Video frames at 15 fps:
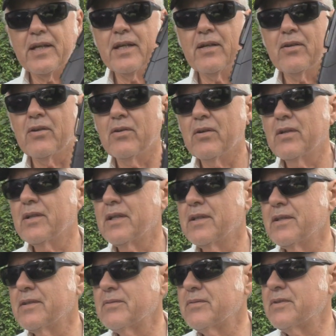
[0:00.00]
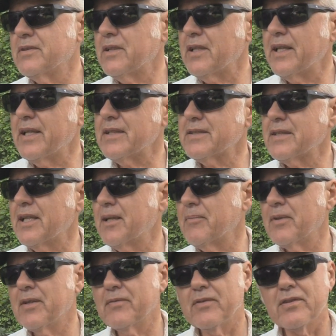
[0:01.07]
I don't know, last
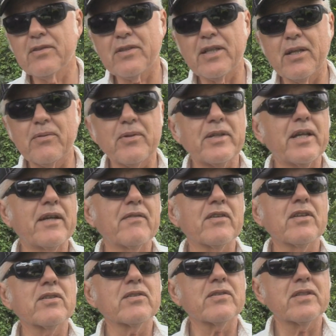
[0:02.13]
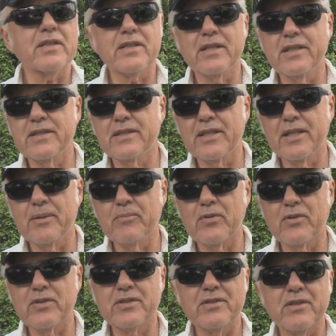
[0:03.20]
time I've looked, I really haven't looked at these
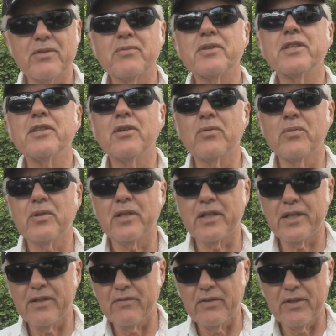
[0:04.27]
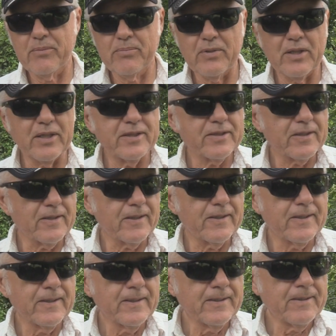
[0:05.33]
anymore, so I really don't want to give you a price on
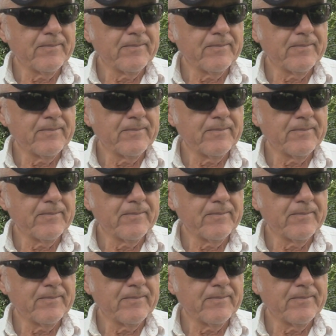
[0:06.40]
it,